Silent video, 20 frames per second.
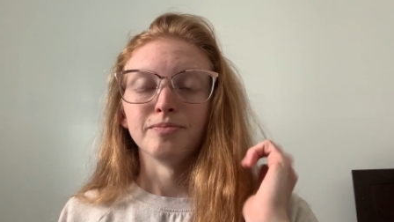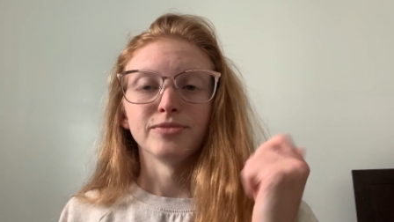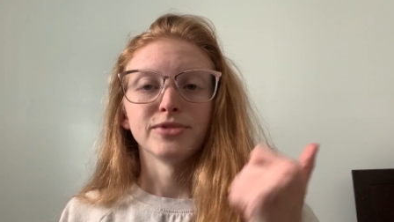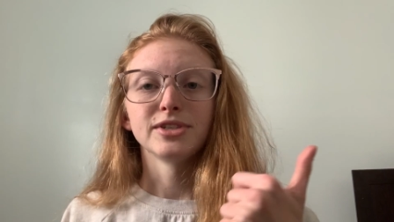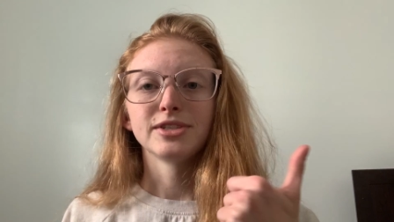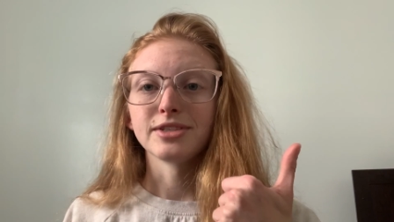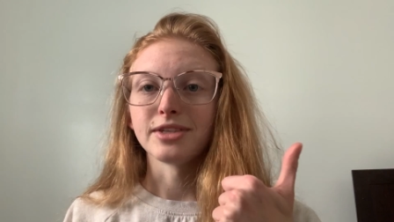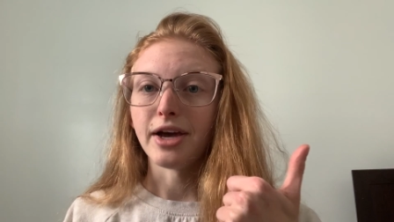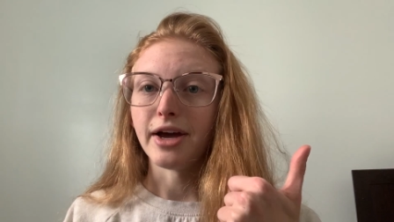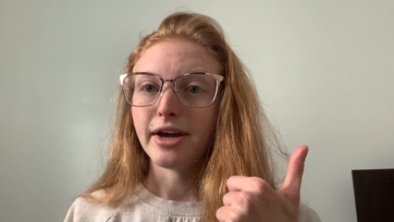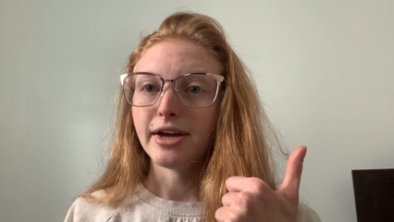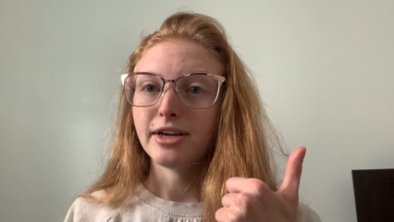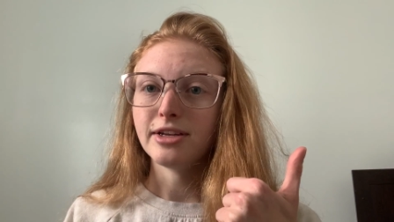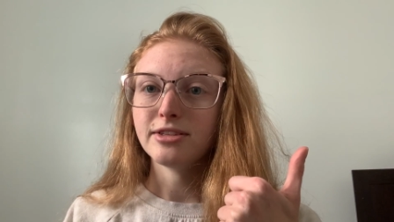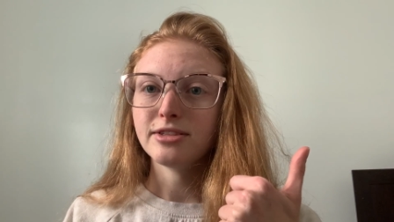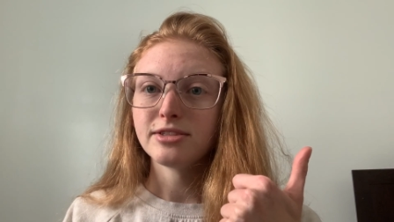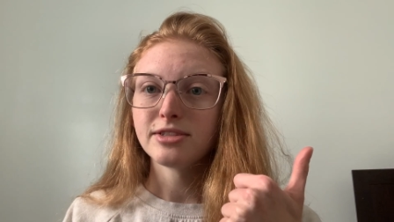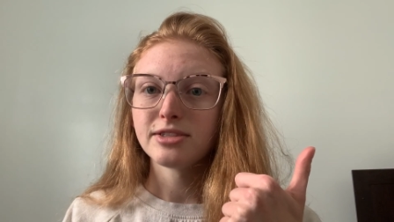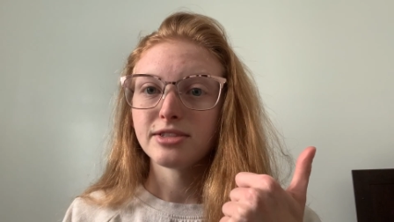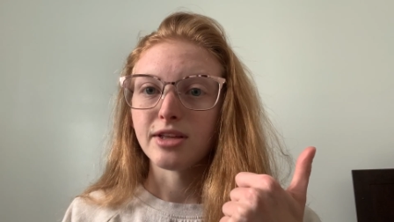
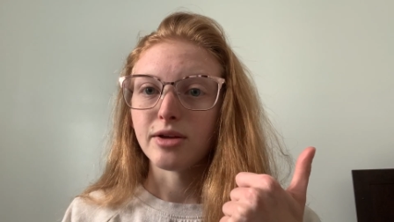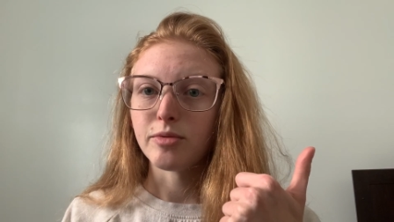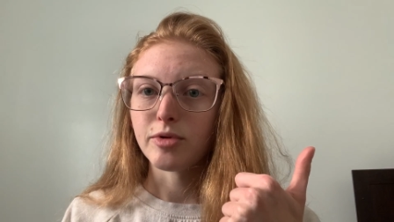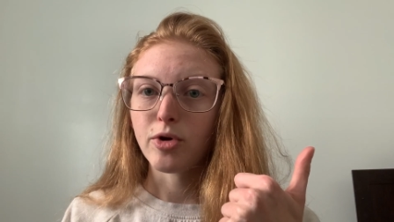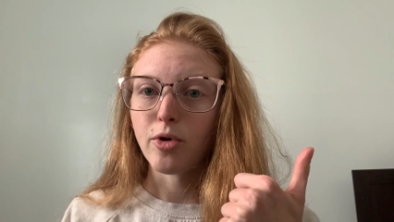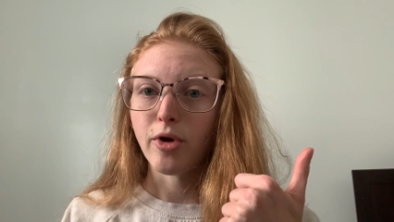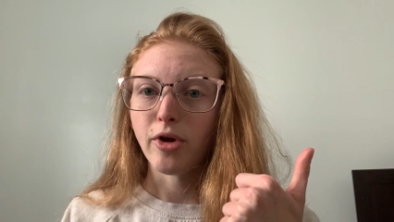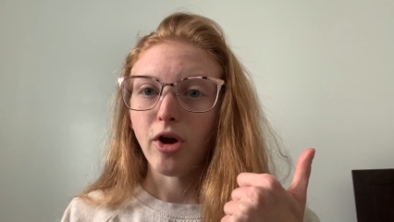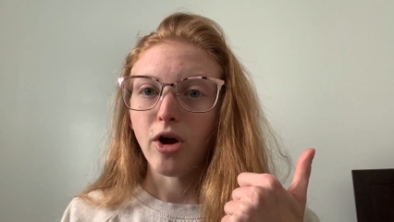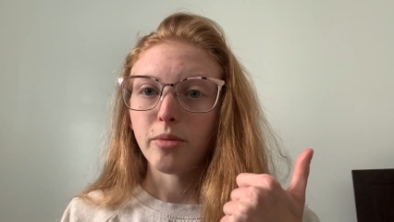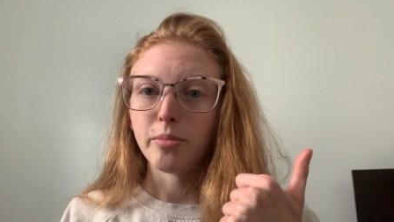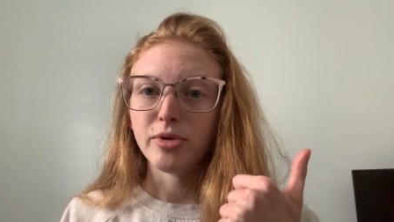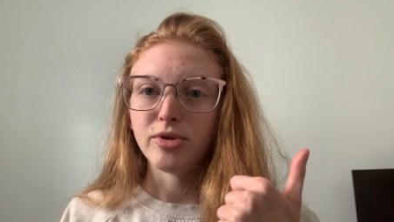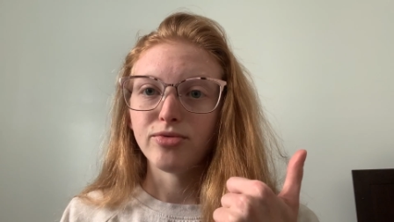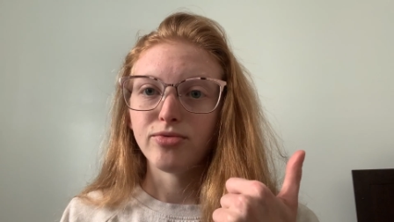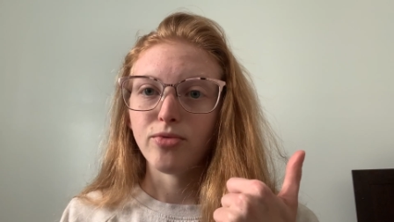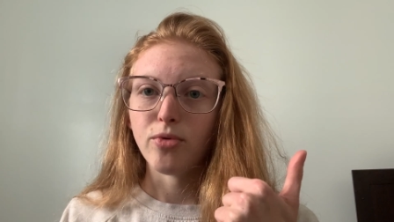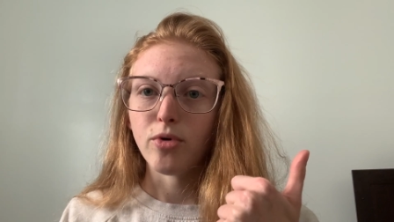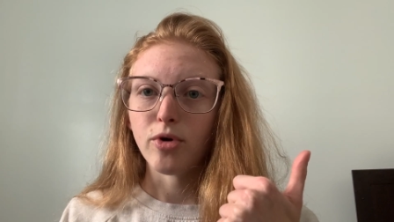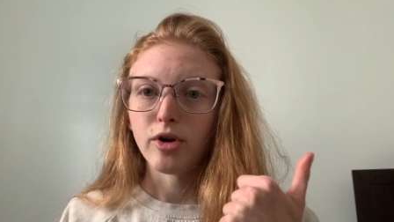signs that were going on
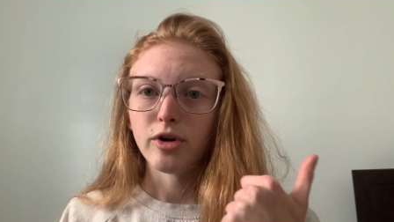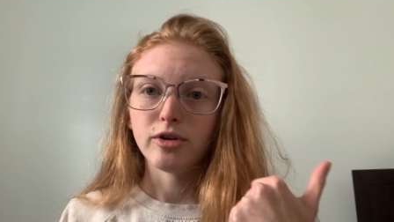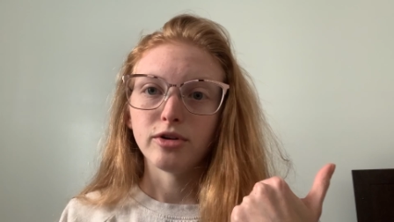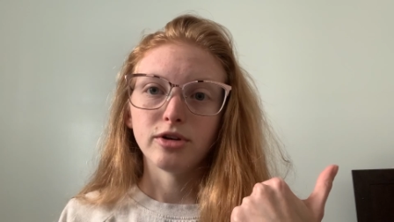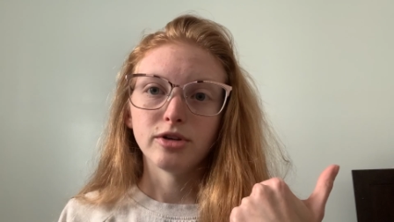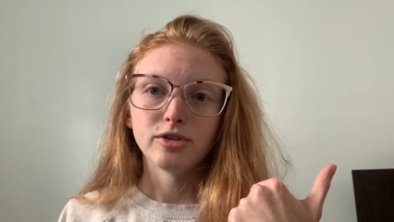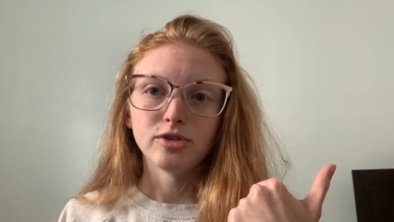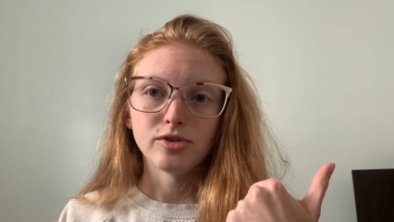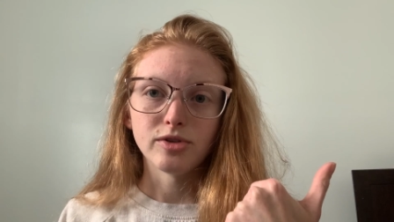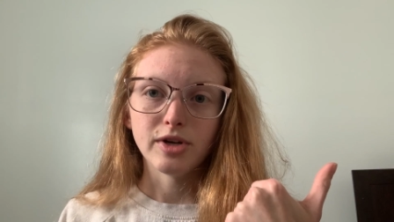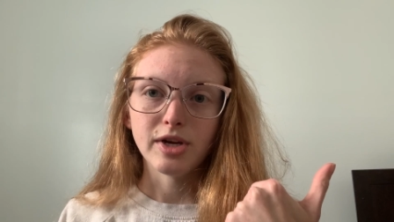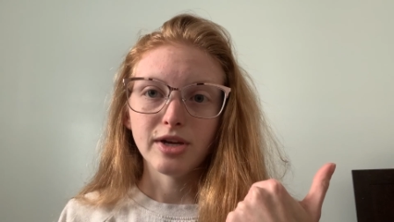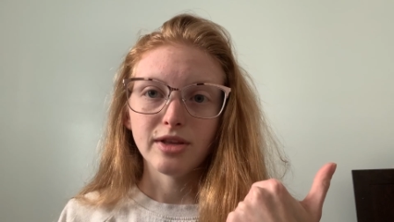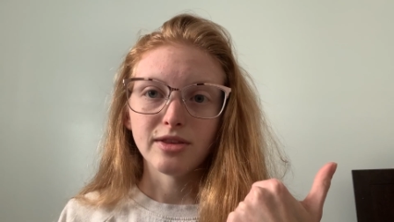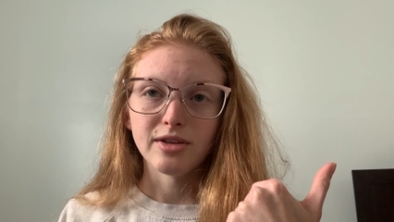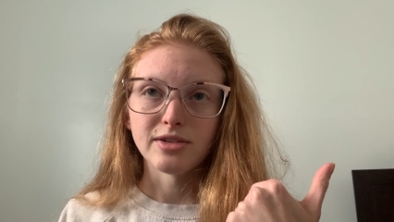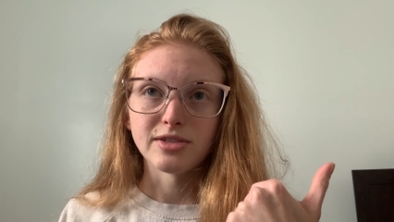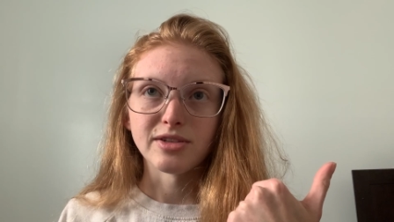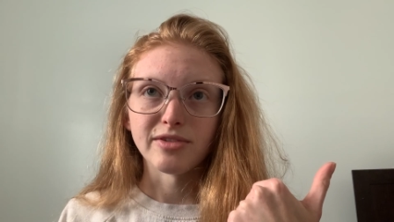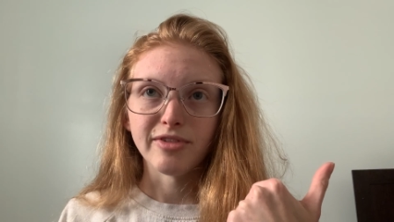before or during
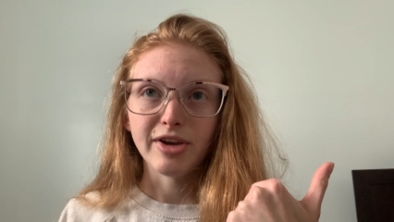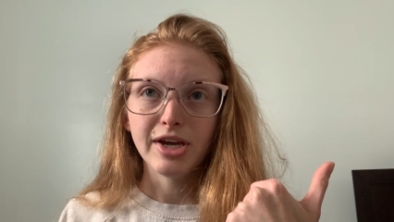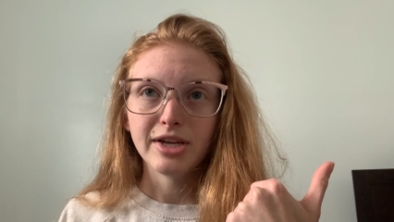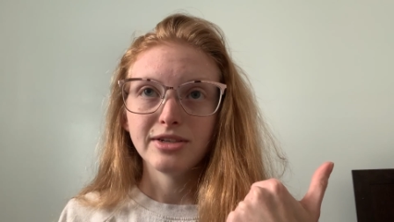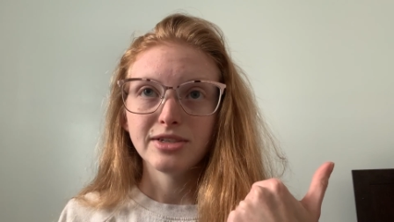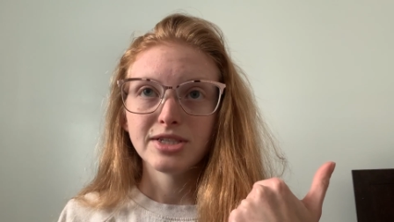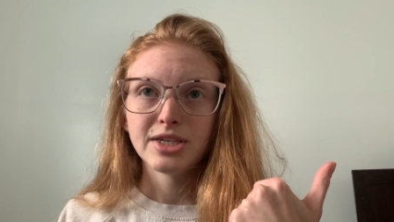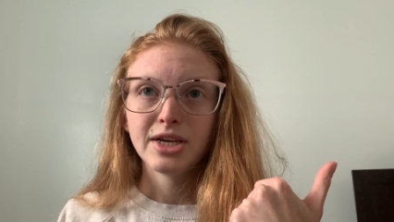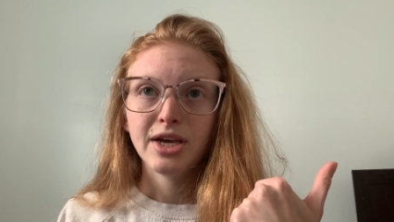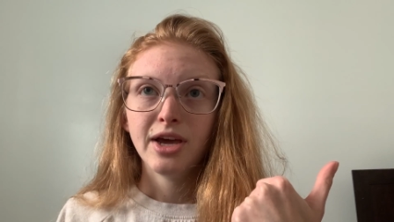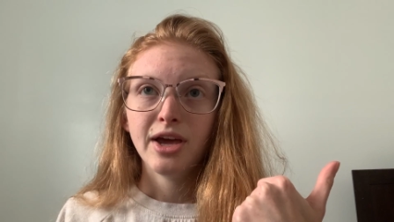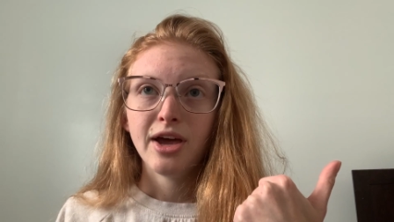this event,